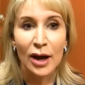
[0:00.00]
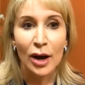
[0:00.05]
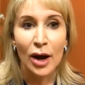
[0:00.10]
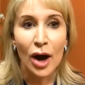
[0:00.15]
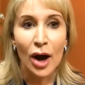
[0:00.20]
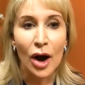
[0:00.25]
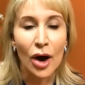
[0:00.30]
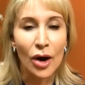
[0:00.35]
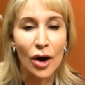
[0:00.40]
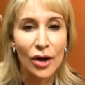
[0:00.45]

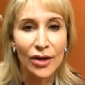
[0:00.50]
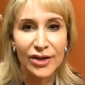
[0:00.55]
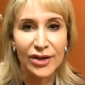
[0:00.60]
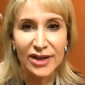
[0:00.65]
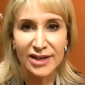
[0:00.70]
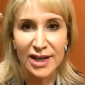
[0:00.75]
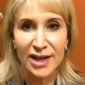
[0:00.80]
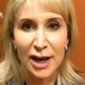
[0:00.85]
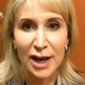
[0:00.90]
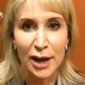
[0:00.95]
all the
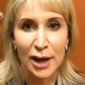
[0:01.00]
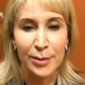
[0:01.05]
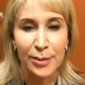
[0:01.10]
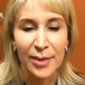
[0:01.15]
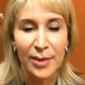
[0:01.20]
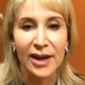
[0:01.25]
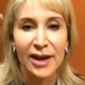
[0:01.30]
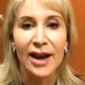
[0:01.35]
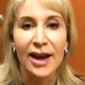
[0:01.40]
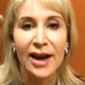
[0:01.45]
time.
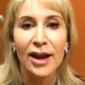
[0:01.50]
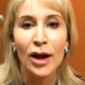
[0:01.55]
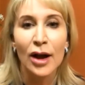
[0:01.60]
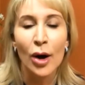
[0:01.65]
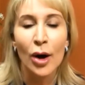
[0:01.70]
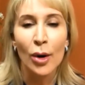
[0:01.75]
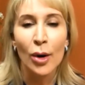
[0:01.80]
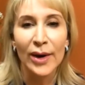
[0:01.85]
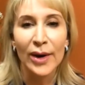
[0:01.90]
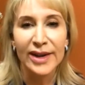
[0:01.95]
And I
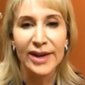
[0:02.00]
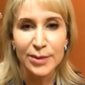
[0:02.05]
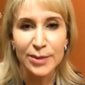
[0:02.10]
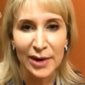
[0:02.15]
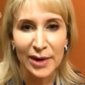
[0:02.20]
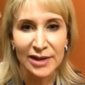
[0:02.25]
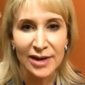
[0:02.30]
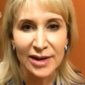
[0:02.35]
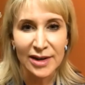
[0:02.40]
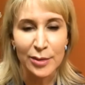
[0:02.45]
always
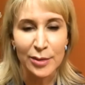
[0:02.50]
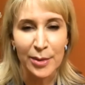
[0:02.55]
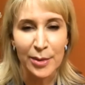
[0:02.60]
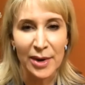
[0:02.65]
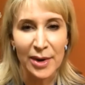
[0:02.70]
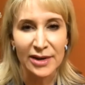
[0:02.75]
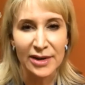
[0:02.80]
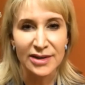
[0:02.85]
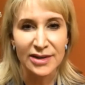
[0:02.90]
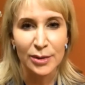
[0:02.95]
speak to them
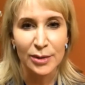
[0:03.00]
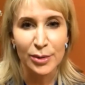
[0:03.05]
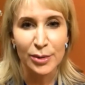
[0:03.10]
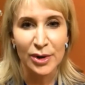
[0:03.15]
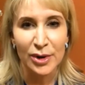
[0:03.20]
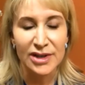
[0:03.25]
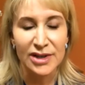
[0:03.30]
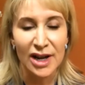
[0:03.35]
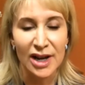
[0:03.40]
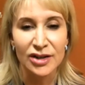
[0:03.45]
about sun
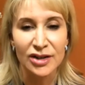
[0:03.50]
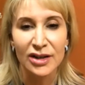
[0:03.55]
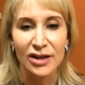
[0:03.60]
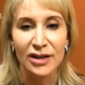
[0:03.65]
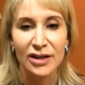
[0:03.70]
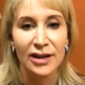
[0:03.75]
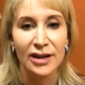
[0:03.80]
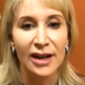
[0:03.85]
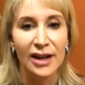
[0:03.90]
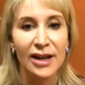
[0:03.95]

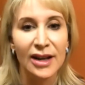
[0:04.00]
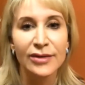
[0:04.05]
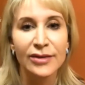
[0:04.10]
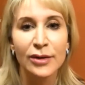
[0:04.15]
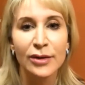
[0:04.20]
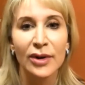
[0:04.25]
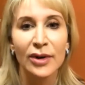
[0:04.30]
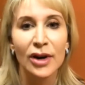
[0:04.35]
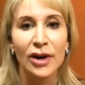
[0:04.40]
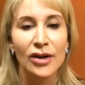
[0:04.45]
protection, even
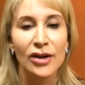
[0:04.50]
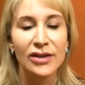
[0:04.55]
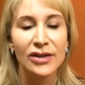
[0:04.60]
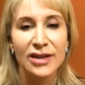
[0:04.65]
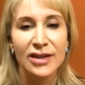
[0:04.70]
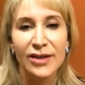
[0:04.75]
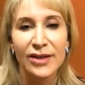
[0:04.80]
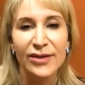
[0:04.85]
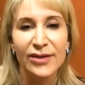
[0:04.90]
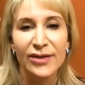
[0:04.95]

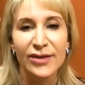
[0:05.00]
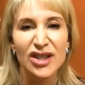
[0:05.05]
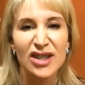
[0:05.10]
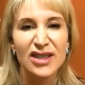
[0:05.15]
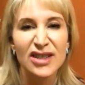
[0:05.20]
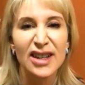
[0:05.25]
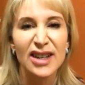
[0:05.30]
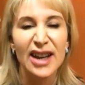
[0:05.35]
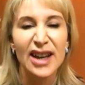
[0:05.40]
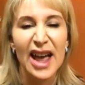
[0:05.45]
regardless if it's
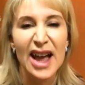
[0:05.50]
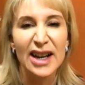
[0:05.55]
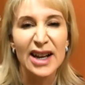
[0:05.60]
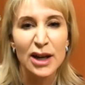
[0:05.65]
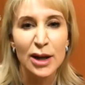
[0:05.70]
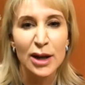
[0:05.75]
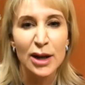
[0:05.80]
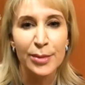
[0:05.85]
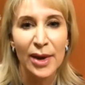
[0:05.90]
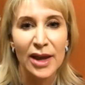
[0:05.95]
just an
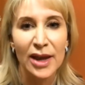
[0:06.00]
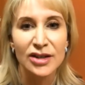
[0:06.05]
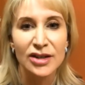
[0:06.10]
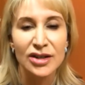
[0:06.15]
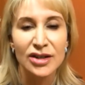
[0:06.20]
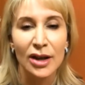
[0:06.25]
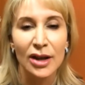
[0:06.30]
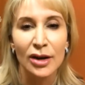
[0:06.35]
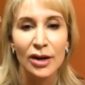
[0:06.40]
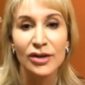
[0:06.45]
acne
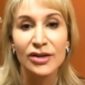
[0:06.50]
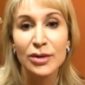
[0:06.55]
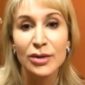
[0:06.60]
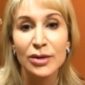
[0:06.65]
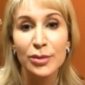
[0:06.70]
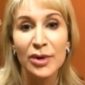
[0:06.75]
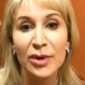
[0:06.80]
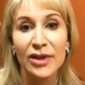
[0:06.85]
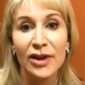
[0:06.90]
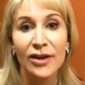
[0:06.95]
patient or
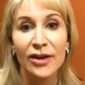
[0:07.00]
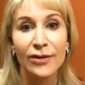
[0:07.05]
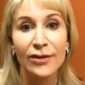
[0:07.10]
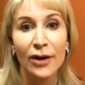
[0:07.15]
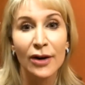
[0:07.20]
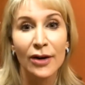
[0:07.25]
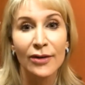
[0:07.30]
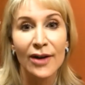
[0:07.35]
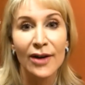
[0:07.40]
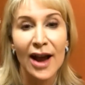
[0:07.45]
someone there for
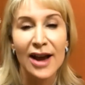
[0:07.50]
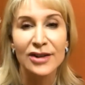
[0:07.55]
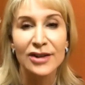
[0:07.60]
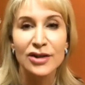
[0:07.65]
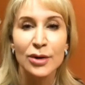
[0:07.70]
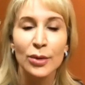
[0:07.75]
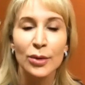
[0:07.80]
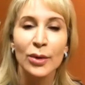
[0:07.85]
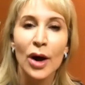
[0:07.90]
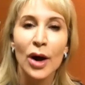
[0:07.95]
a rash.
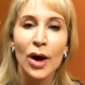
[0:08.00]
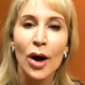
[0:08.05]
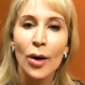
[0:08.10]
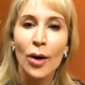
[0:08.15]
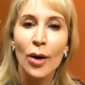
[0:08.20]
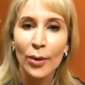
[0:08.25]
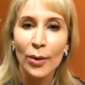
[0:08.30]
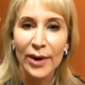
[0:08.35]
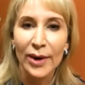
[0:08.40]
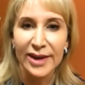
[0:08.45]
I will
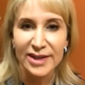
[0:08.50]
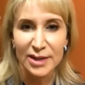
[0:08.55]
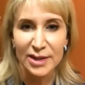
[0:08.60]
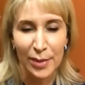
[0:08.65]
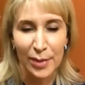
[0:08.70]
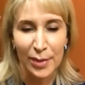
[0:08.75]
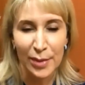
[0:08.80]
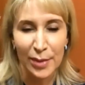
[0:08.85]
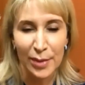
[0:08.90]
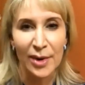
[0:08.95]
always
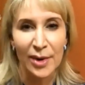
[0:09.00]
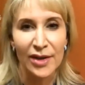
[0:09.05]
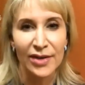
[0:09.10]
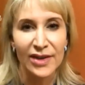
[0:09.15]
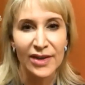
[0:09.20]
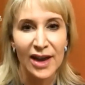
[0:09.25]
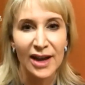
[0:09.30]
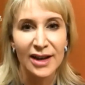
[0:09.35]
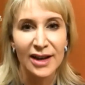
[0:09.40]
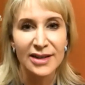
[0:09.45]
speak about
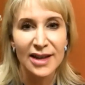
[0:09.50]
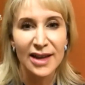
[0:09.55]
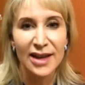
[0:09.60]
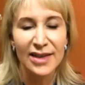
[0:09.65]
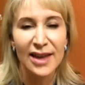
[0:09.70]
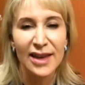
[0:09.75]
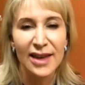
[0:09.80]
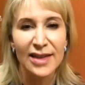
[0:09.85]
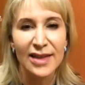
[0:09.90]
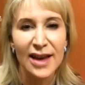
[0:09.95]
that, because I
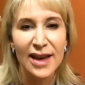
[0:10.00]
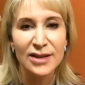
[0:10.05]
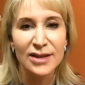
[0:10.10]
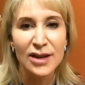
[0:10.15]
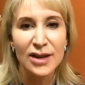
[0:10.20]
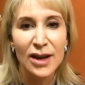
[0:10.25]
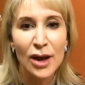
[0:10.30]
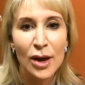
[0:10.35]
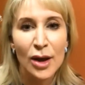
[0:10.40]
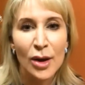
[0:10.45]
think
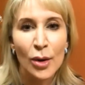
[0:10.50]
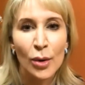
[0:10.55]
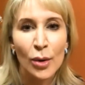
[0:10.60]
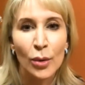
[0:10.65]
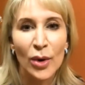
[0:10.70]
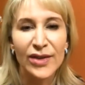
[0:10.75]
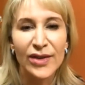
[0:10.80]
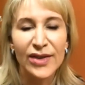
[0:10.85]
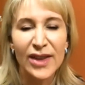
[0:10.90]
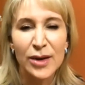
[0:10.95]
that's
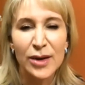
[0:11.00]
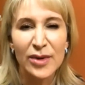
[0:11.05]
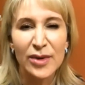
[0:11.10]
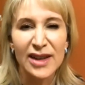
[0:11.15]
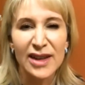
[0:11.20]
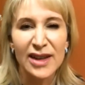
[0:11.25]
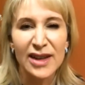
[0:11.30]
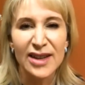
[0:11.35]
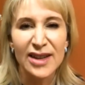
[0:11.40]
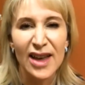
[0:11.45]
one thing when
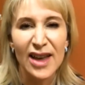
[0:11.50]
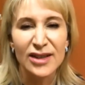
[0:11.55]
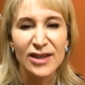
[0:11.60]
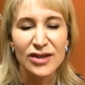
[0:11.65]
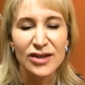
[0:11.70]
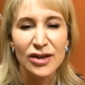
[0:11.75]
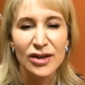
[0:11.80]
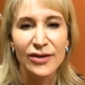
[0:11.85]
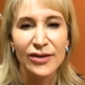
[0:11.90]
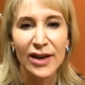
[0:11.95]
they did that
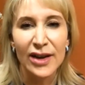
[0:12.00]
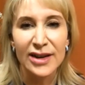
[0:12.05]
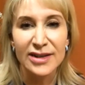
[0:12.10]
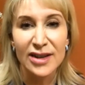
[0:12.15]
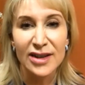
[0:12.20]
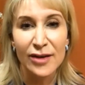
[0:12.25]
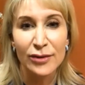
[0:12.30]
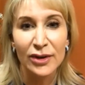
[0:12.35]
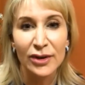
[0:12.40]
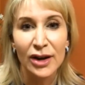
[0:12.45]
survey
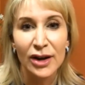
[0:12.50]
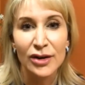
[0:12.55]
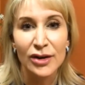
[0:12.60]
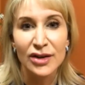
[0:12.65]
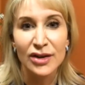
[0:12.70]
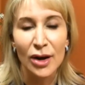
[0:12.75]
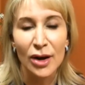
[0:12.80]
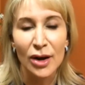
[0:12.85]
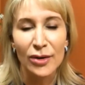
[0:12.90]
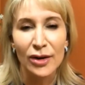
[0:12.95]
several
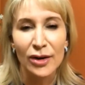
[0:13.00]
years ago, that